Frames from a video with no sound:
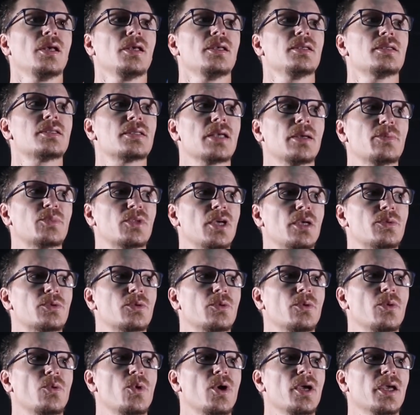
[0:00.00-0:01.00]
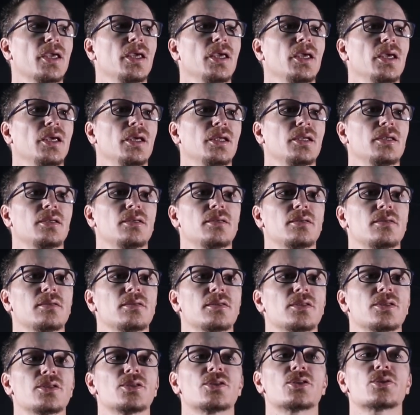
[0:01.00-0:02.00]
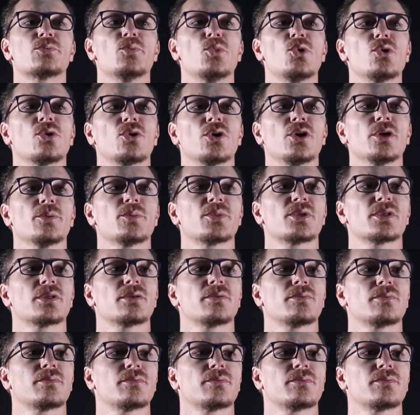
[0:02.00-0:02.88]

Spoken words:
Sometimes we'll be working in small groups.